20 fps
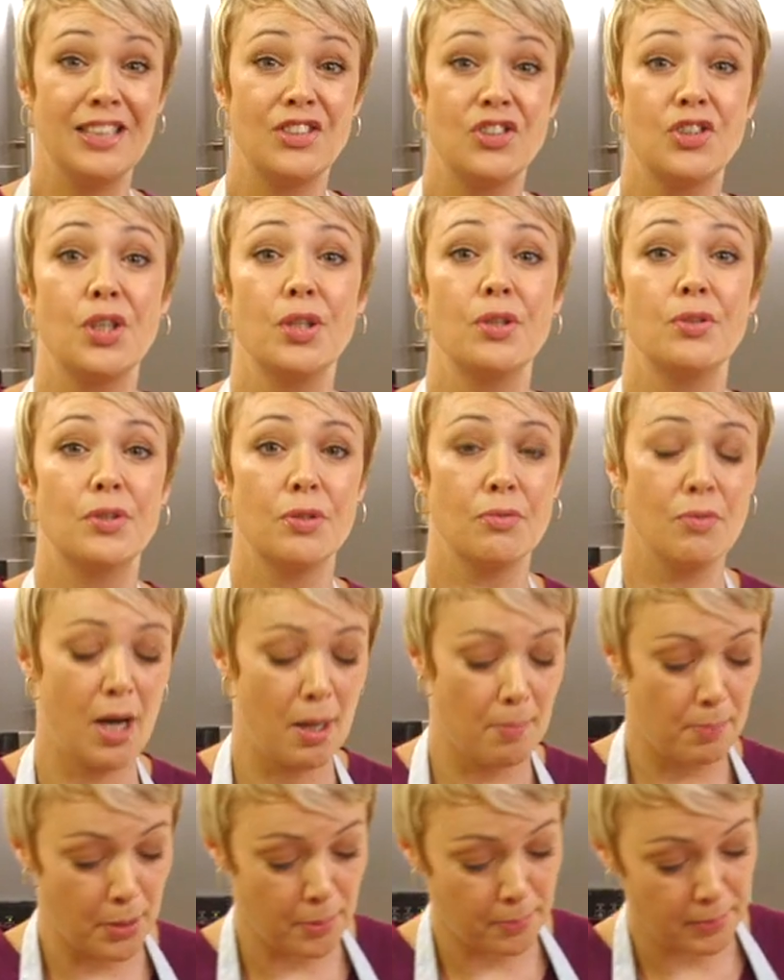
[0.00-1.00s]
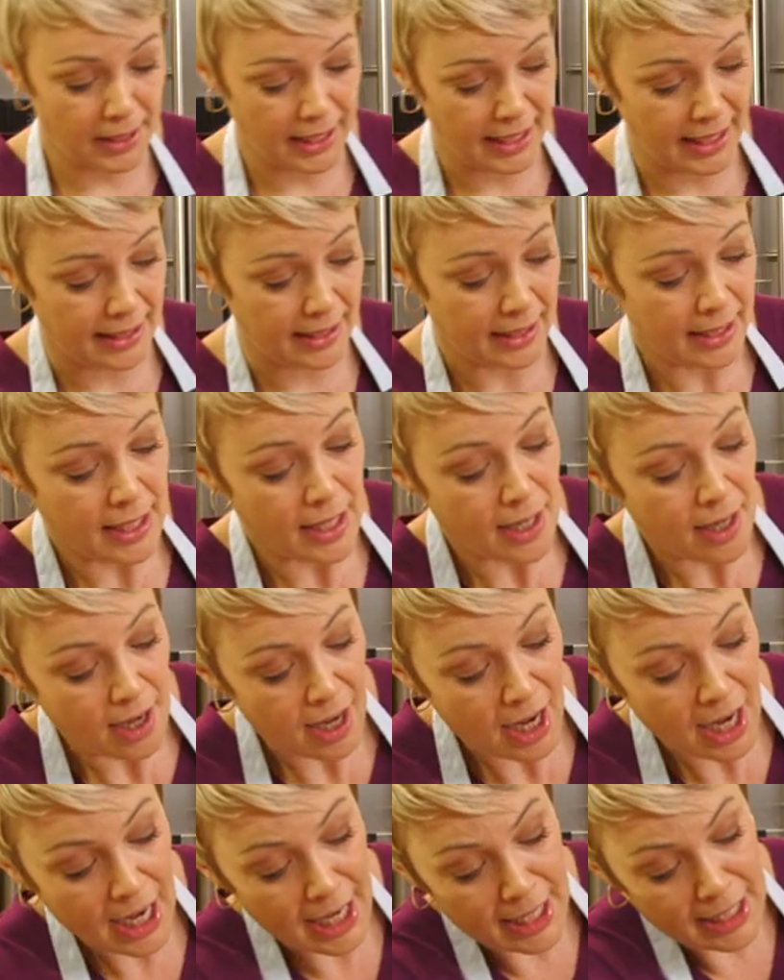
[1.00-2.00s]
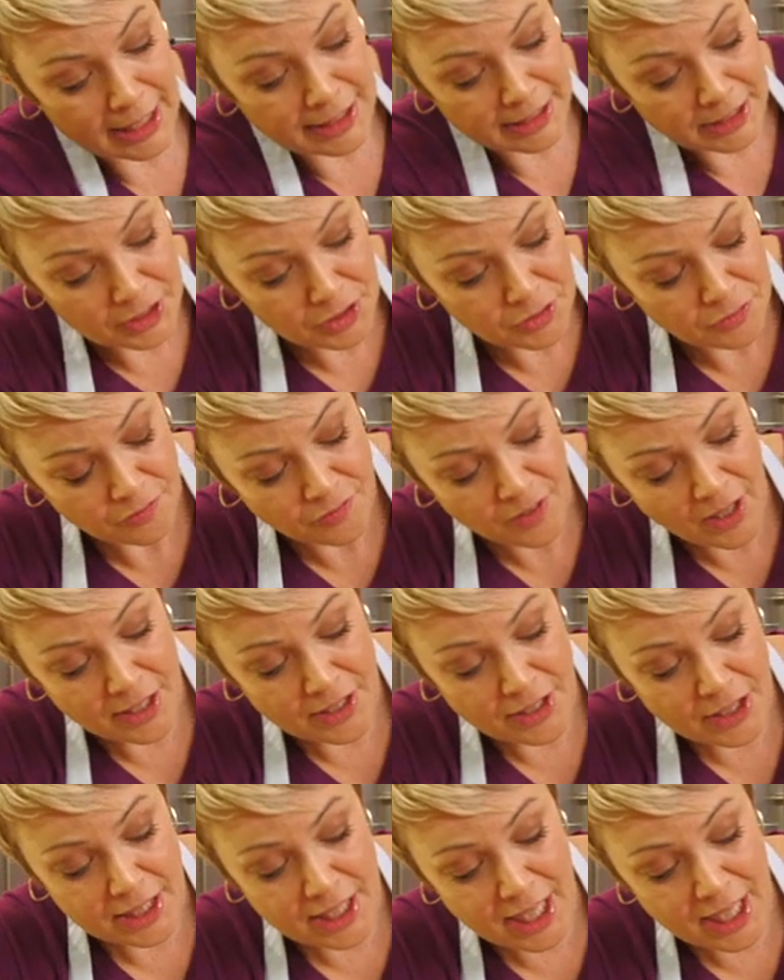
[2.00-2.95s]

is choose the right pumpkin. I like to find a